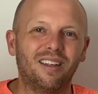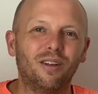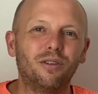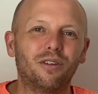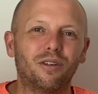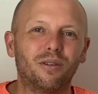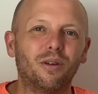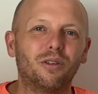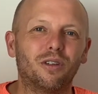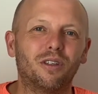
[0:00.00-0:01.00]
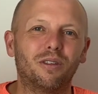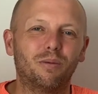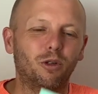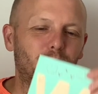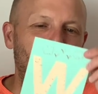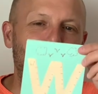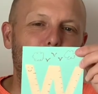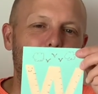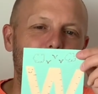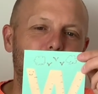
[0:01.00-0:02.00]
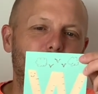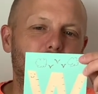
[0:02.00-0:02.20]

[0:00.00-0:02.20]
Those are supposed to be birds.